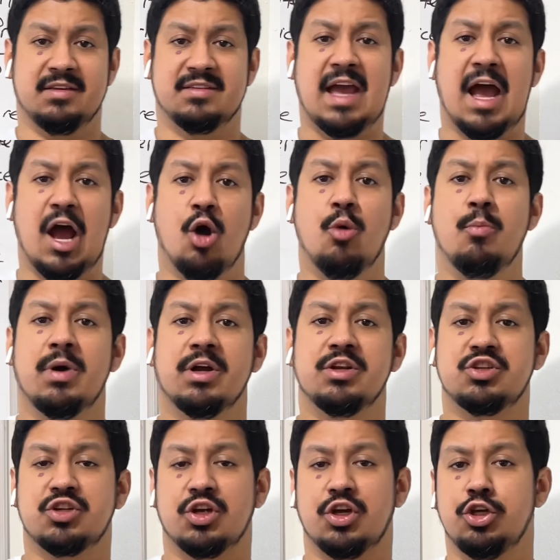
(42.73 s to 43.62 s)
how
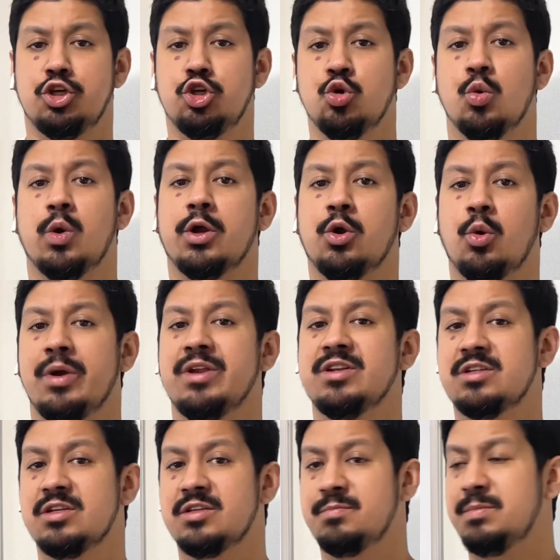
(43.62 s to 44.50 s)
much you are going
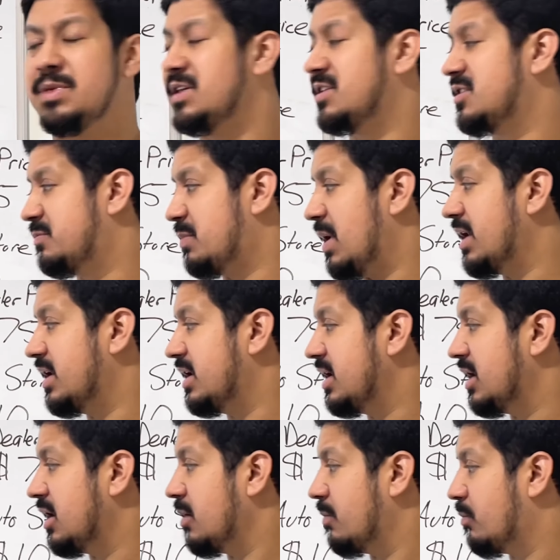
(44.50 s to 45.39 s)
to be
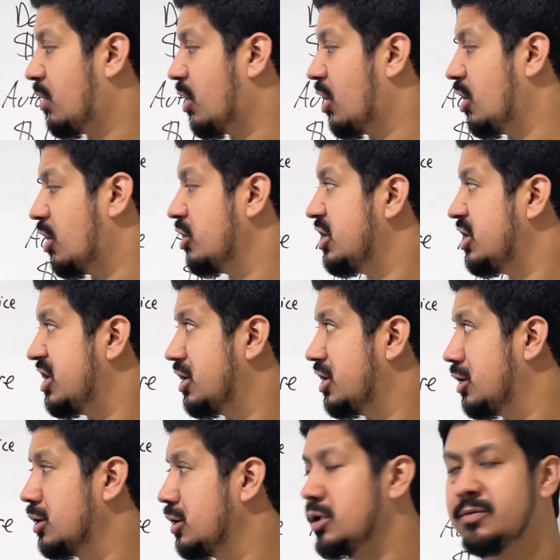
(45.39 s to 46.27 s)
spending per
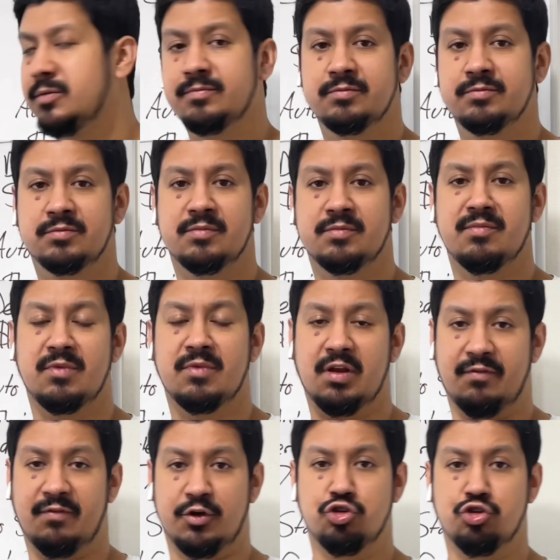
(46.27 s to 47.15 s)
year
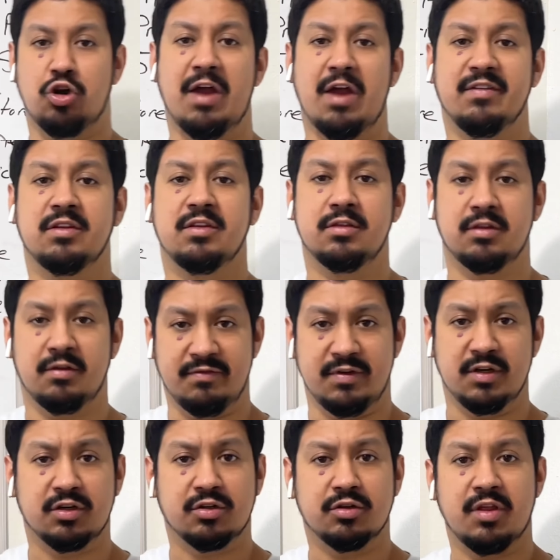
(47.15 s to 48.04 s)
for driving the
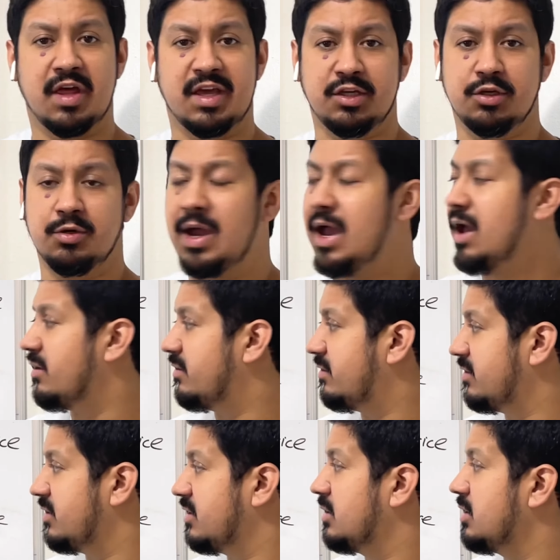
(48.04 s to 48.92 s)
vehicle that you have,
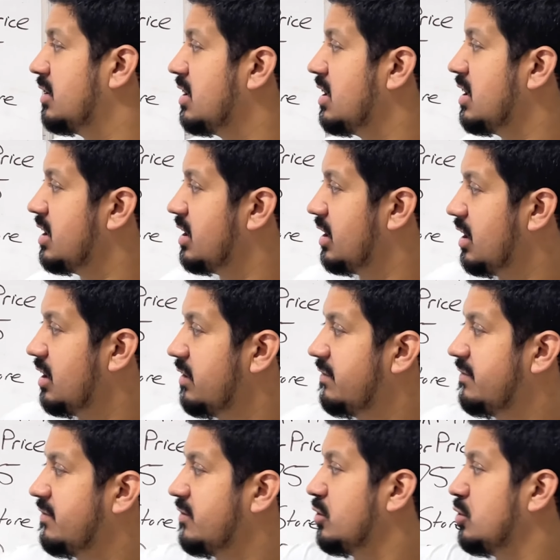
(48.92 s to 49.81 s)

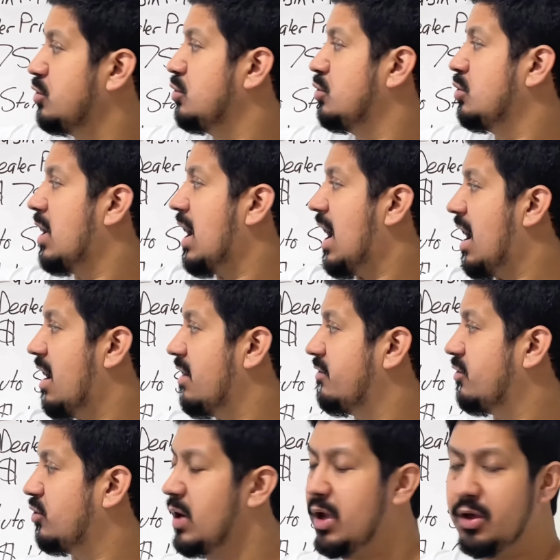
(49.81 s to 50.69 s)
if you have
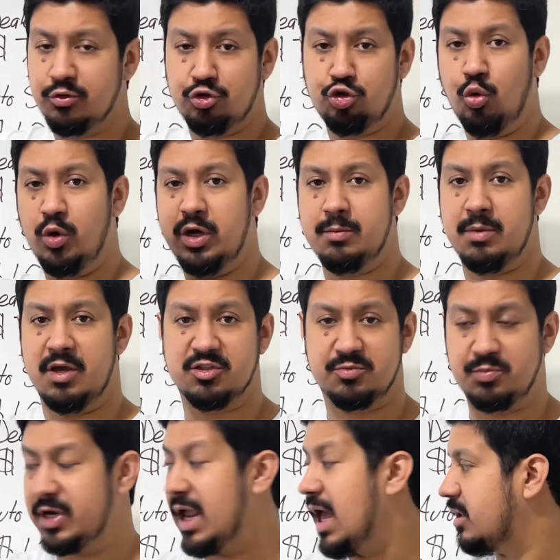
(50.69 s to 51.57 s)
around 20 miles
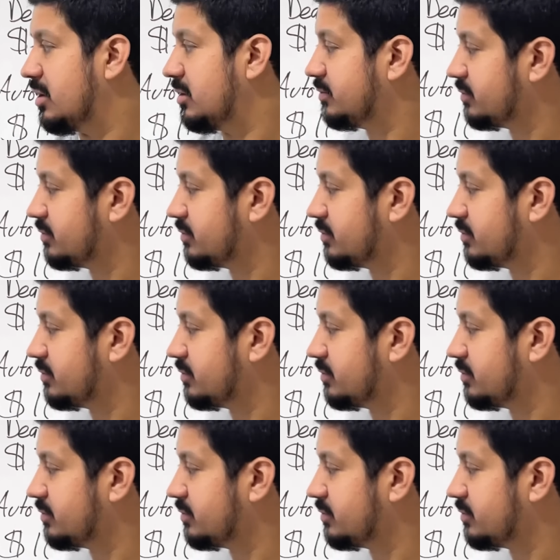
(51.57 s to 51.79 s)
per gallon.